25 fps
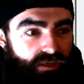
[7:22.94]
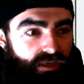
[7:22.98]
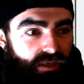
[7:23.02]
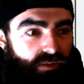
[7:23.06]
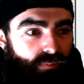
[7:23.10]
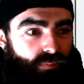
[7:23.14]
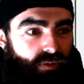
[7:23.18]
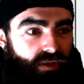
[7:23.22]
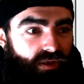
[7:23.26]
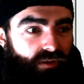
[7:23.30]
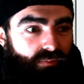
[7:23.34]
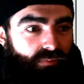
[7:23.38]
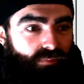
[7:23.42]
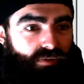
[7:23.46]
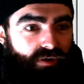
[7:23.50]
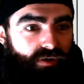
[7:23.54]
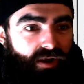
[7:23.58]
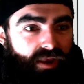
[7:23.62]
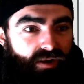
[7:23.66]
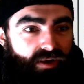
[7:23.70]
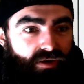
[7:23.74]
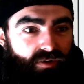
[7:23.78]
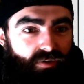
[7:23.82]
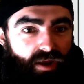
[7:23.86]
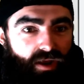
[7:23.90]
and being a
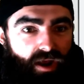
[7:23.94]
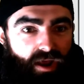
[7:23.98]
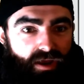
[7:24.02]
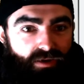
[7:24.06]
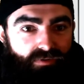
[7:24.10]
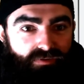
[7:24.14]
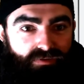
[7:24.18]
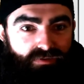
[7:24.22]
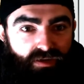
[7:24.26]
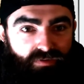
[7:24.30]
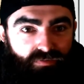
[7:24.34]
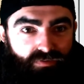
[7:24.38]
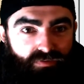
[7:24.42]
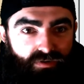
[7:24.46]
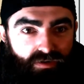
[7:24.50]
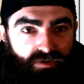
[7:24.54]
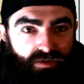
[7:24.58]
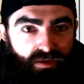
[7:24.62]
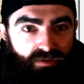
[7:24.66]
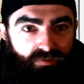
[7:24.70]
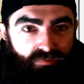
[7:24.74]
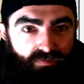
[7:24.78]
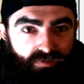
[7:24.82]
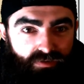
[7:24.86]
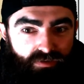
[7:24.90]
brand new guy who's never
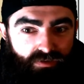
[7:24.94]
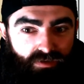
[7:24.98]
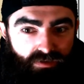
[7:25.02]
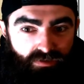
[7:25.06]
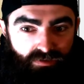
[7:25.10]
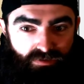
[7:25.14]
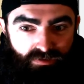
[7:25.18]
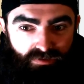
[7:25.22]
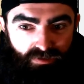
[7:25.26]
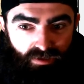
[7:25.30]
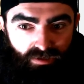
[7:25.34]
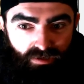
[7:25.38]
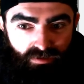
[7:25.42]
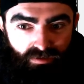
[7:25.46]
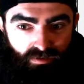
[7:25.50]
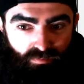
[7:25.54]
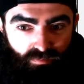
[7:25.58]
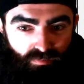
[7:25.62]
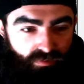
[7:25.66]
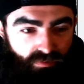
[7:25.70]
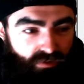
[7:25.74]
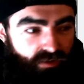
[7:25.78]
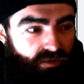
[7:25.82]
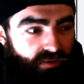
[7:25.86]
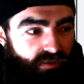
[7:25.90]
even done stand-up,
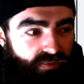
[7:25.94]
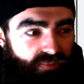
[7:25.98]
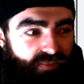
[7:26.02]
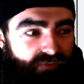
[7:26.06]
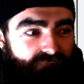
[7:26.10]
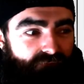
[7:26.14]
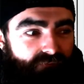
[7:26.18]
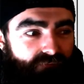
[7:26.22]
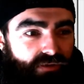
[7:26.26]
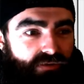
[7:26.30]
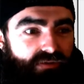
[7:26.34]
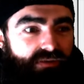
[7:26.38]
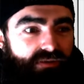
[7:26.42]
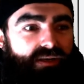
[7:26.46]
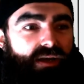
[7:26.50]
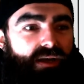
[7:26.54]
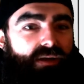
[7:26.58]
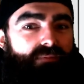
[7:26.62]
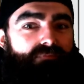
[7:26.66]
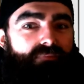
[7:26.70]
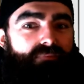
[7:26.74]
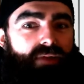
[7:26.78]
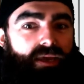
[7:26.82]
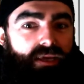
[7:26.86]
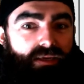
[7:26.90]
that feels
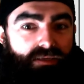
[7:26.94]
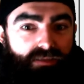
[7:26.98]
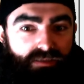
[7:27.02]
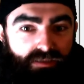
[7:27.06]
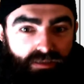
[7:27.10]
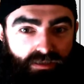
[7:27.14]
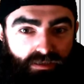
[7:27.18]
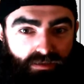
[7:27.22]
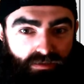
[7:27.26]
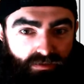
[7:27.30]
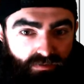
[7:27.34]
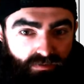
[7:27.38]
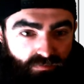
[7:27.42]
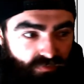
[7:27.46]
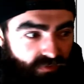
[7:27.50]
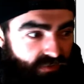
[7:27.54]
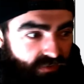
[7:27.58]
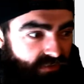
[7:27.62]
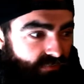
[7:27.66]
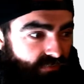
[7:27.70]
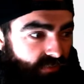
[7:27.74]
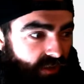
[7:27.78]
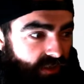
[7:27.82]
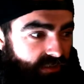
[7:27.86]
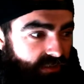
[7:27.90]
amazing. It
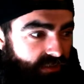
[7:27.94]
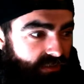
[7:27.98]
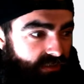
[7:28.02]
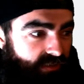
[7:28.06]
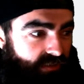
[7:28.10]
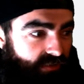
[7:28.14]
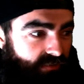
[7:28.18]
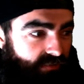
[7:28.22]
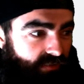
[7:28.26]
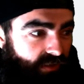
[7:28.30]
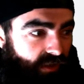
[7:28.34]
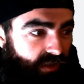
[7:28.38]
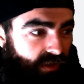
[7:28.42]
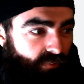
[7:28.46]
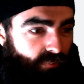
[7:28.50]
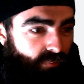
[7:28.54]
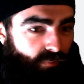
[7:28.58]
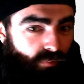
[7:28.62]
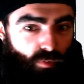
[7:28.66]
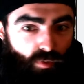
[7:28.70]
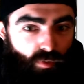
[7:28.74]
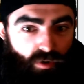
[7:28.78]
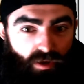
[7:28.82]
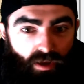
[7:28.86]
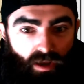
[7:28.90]
feels amazing to do that, and
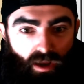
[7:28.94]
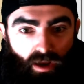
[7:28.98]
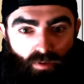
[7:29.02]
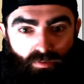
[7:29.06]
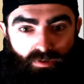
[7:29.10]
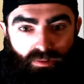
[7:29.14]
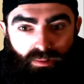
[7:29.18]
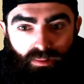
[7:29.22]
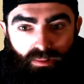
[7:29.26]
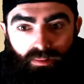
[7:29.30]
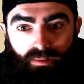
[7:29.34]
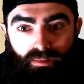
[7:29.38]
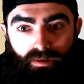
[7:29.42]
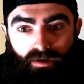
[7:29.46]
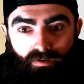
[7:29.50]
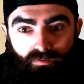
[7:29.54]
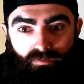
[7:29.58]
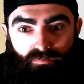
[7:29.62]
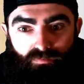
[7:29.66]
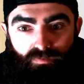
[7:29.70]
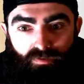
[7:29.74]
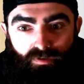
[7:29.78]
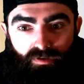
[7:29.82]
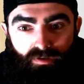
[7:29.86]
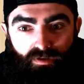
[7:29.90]
boy, I would
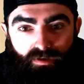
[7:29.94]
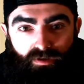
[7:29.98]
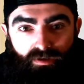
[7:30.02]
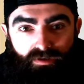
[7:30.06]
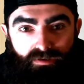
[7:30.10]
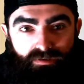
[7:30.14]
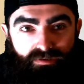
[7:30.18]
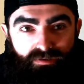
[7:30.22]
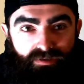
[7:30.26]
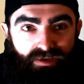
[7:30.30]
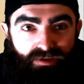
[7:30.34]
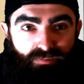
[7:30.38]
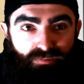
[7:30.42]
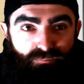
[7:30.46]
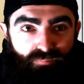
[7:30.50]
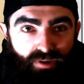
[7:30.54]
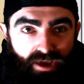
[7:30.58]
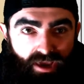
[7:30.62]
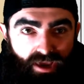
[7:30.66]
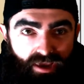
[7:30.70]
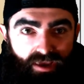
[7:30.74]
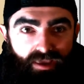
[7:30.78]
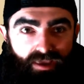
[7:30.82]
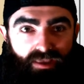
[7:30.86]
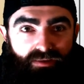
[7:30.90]
love to get
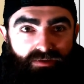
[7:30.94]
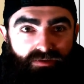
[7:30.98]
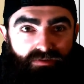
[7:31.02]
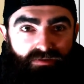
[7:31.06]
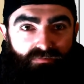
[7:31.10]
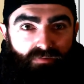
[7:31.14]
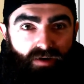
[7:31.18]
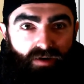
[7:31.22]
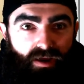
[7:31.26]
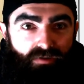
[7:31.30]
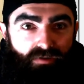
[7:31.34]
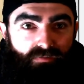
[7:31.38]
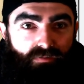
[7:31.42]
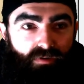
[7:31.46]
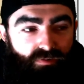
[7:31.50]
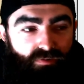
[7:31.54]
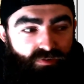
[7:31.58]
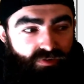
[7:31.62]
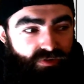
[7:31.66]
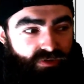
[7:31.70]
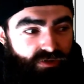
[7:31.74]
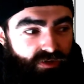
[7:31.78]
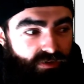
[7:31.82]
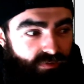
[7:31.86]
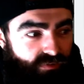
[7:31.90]
paid to write
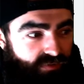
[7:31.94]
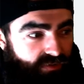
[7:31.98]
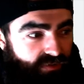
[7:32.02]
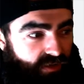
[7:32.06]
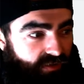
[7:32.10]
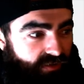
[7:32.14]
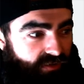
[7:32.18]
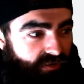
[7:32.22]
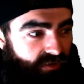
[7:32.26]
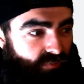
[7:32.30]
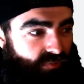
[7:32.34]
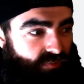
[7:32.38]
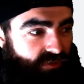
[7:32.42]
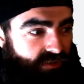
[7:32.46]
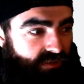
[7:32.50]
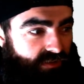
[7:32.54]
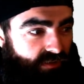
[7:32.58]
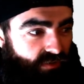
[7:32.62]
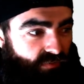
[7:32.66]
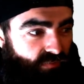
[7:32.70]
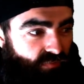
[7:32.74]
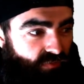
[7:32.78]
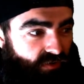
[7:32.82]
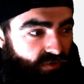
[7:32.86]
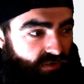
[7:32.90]
roast jokes. I think that'd be
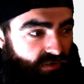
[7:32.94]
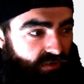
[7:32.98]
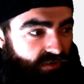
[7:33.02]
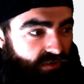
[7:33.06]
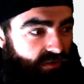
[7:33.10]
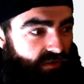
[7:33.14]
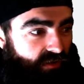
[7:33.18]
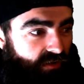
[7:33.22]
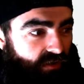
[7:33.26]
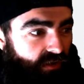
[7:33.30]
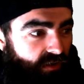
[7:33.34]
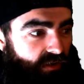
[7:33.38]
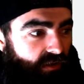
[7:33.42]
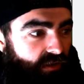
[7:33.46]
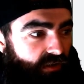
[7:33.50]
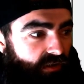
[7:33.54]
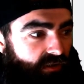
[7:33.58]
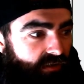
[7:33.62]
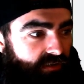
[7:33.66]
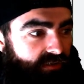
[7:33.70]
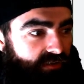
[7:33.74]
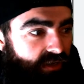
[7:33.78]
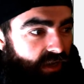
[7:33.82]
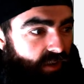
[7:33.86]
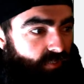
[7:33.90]
so fun.
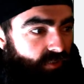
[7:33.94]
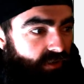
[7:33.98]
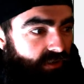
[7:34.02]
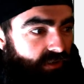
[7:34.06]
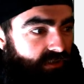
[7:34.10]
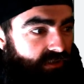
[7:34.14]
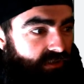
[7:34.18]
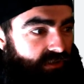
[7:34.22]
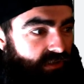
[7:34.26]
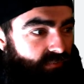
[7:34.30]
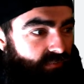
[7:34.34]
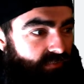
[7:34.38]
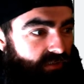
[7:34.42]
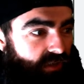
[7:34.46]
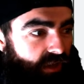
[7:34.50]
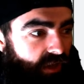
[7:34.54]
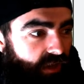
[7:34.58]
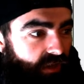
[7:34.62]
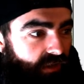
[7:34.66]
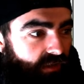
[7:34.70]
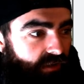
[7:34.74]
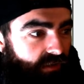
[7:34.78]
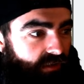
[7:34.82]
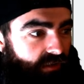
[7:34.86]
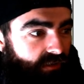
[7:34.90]
Sammy, gym
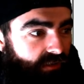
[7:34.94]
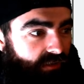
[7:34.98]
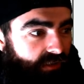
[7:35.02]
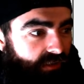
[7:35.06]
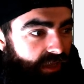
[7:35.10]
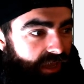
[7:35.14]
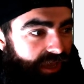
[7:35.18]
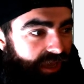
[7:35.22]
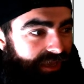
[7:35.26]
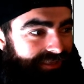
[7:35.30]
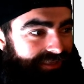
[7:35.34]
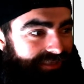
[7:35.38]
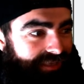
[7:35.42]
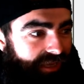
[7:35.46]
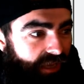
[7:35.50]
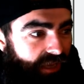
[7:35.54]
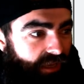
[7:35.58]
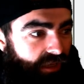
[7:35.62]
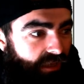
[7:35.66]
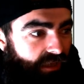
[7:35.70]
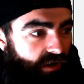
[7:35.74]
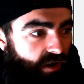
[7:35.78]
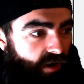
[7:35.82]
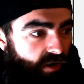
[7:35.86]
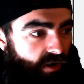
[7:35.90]
day, leg
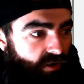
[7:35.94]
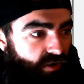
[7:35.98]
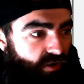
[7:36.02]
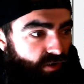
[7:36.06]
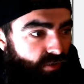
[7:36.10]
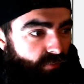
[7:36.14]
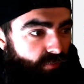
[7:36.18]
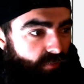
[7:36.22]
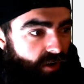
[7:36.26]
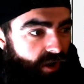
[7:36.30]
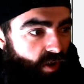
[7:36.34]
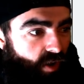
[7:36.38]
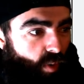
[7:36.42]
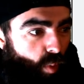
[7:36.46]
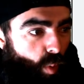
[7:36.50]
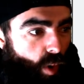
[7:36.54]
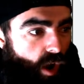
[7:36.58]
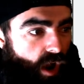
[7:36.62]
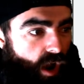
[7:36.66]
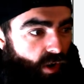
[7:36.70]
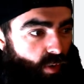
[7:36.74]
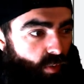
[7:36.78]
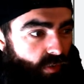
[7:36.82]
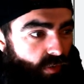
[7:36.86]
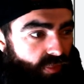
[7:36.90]
day, cardio mile
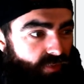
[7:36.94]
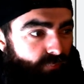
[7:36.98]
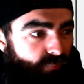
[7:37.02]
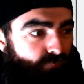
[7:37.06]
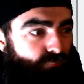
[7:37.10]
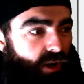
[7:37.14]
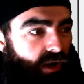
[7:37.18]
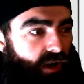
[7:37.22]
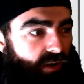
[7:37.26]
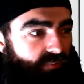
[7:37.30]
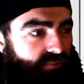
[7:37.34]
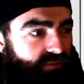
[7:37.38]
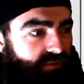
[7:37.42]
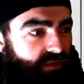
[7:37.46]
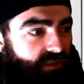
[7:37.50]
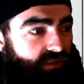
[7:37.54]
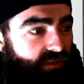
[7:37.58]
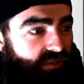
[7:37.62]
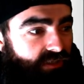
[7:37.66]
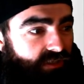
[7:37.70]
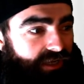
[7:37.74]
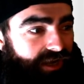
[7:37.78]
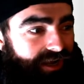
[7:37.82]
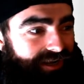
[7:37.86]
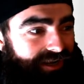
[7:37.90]
walk with the pups,
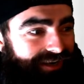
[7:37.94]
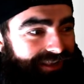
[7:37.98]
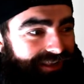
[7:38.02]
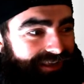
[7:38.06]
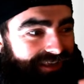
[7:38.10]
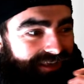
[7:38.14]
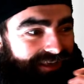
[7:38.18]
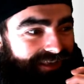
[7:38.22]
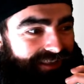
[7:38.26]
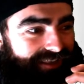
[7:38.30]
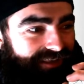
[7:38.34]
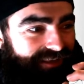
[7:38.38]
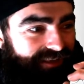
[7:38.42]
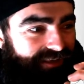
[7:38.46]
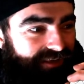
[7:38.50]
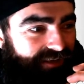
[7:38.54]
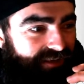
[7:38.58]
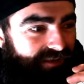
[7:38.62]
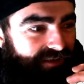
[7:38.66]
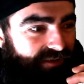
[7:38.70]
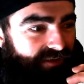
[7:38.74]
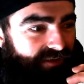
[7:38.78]
and she got it in.